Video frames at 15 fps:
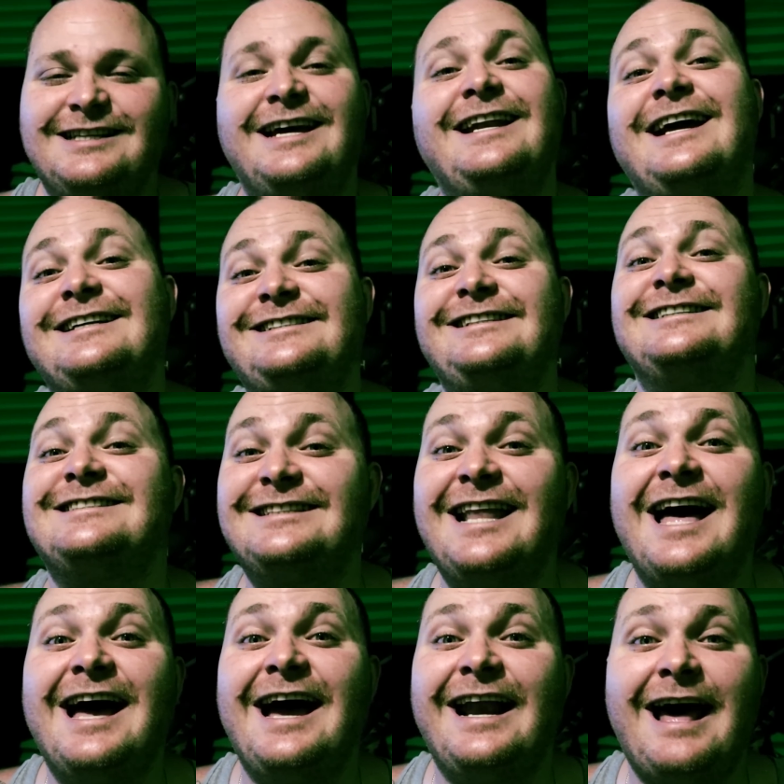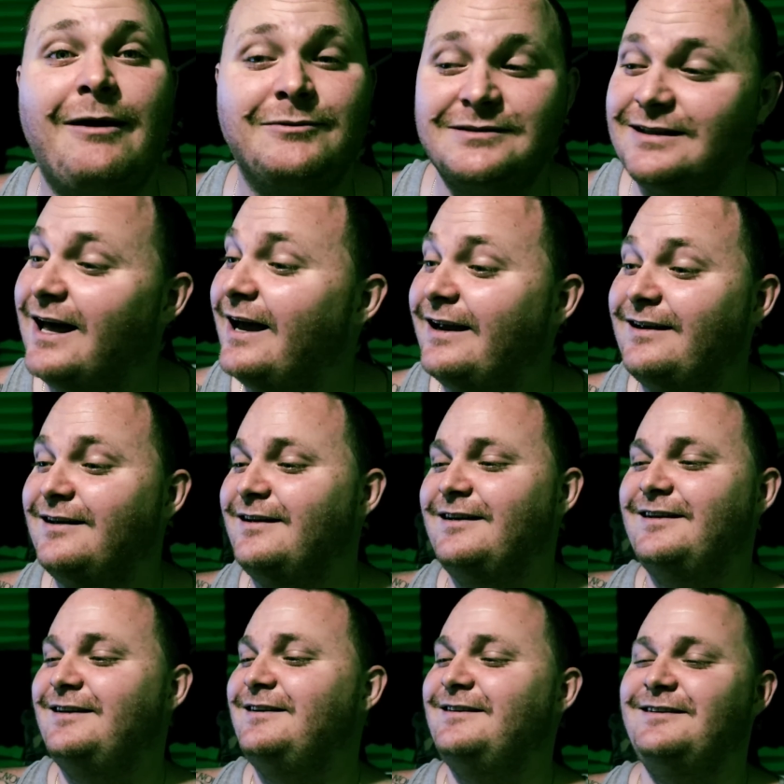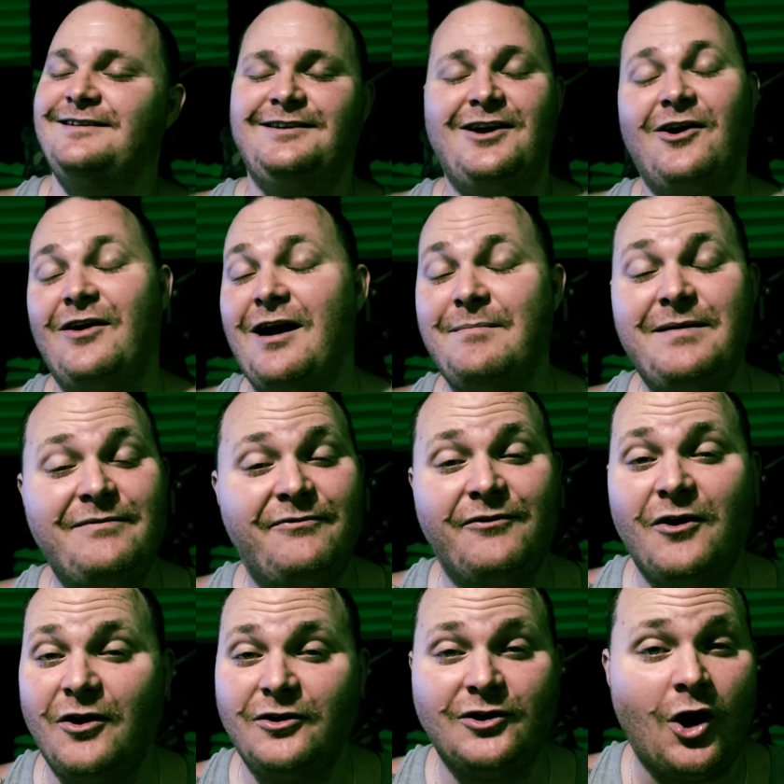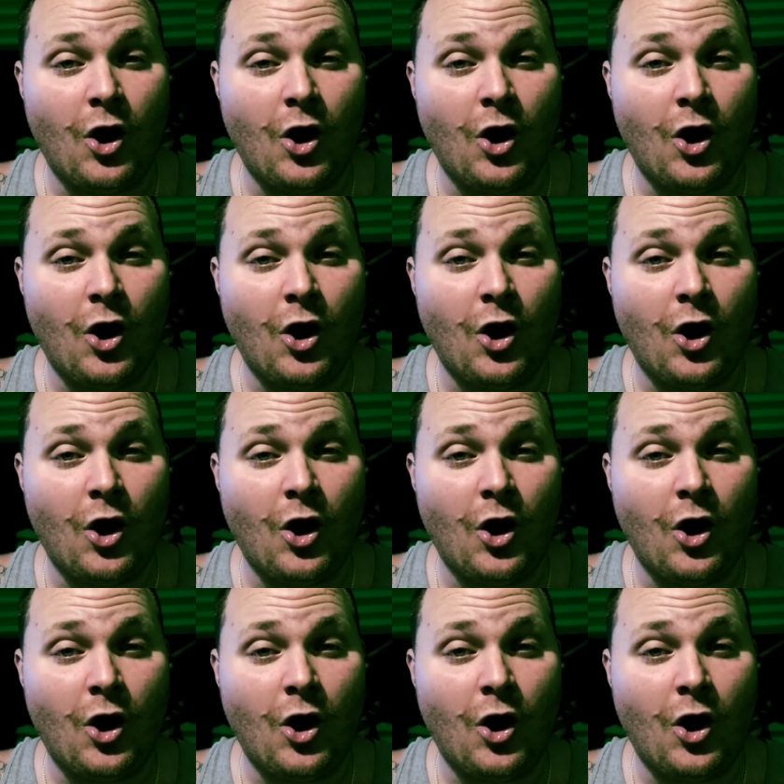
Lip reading: let that shit slide. I was like, y'all got me fucked